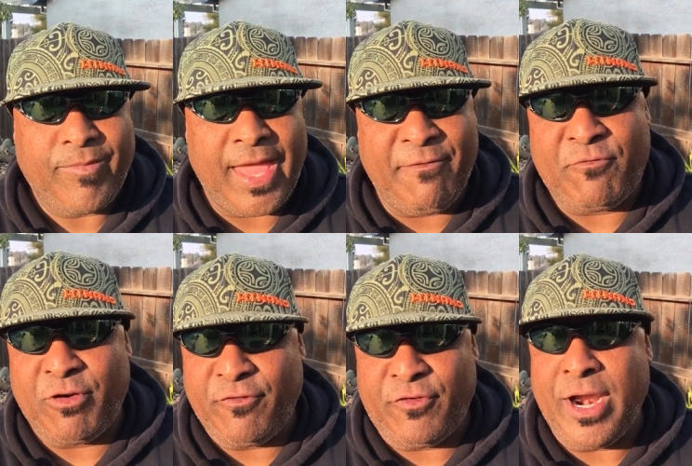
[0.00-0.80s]
uh,
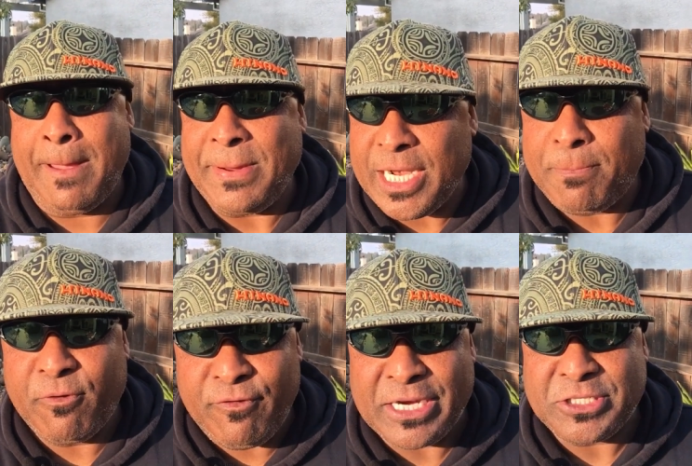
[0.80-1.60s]
for, for not being a
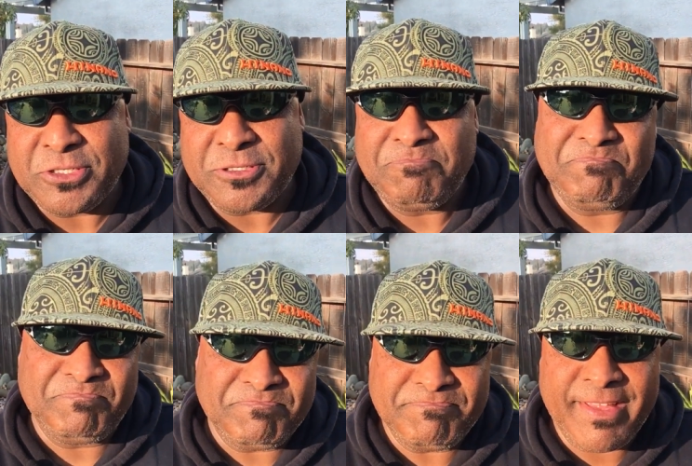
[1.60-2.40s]
professional,
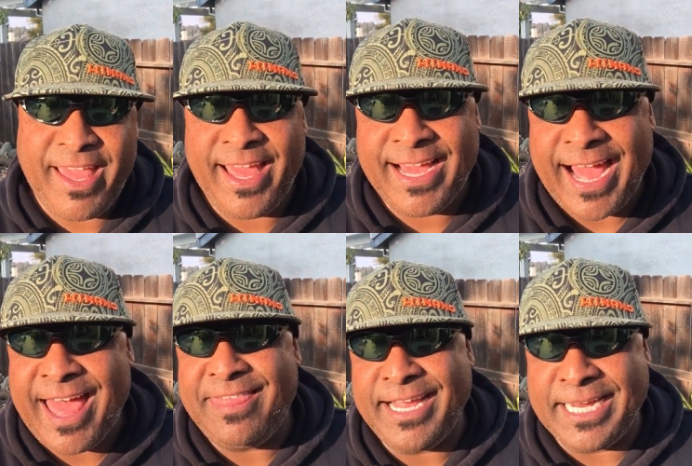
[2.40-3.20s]

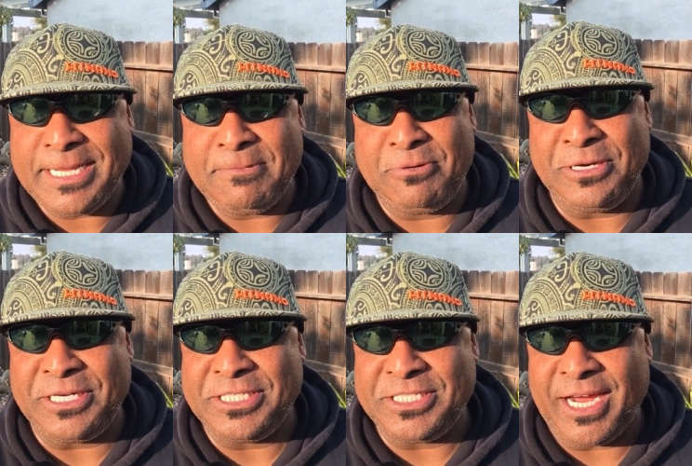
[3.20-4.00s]
I think I did a pretty
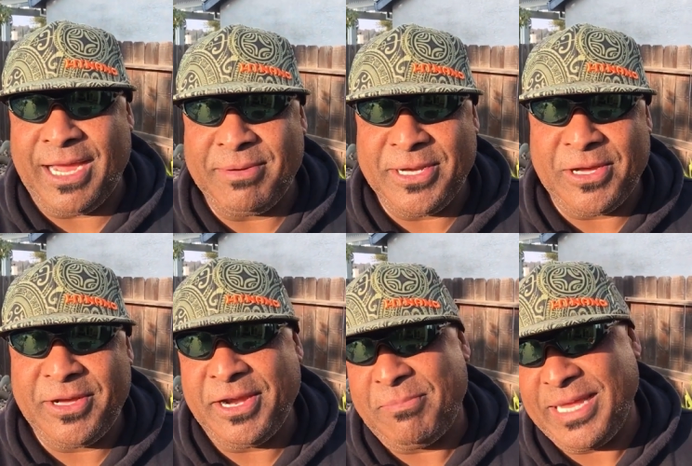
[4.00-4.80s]
good job. You know,
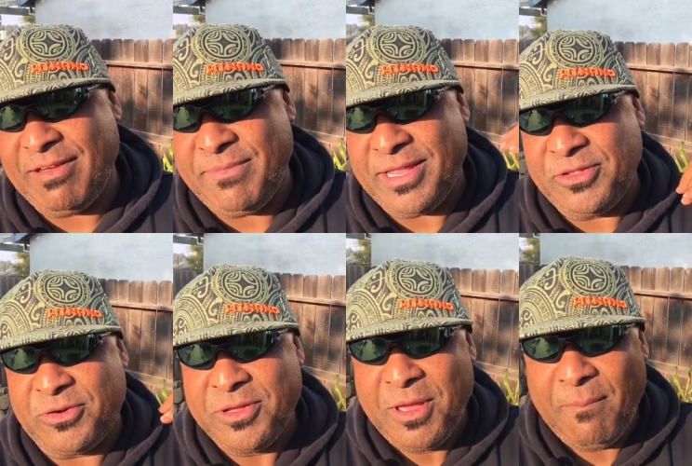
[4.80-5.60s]
hey, I'm going to give me a
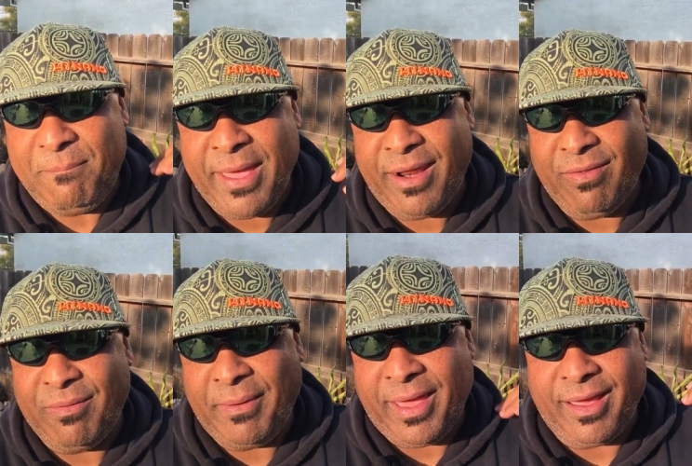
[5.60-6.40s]
little pat on
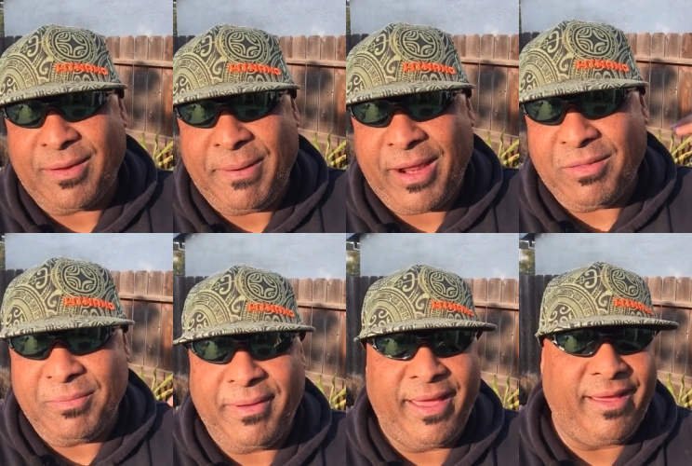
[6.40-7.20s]
the back, pat on
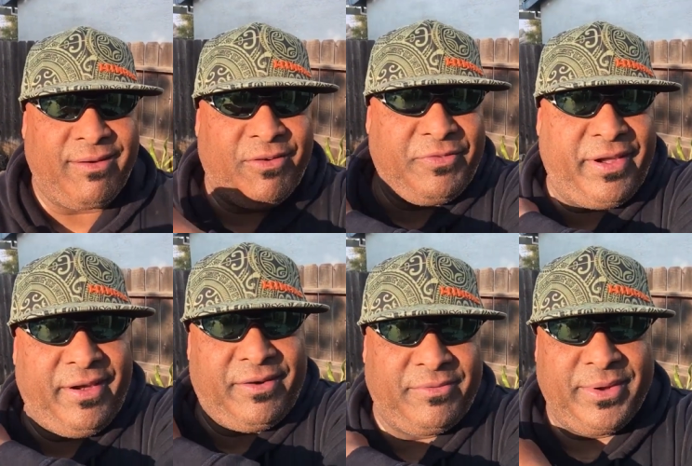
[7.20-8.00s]
the back, over
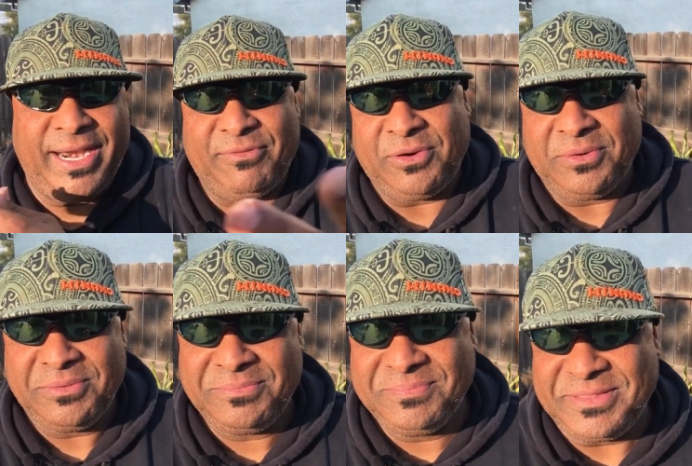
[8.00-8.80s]
here, whatever.
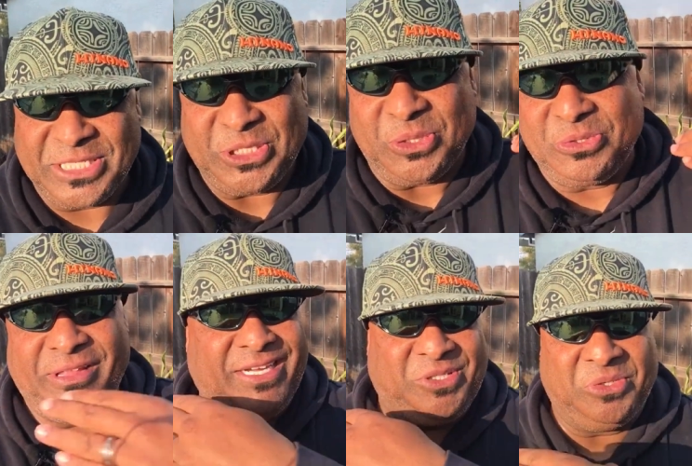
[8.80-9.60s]
This shoulder,
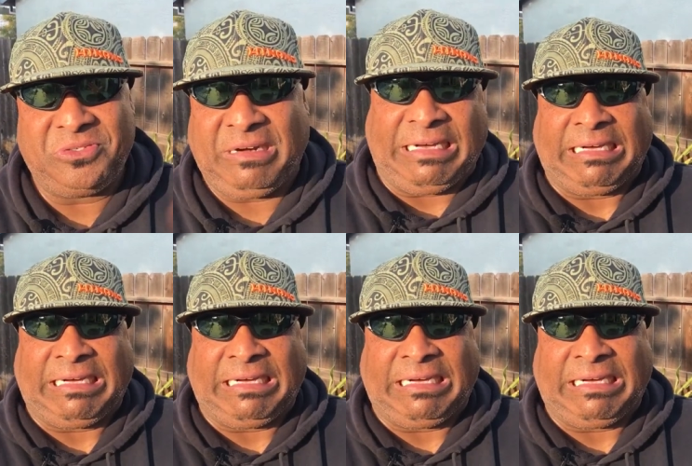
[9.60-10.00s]
that shoulder.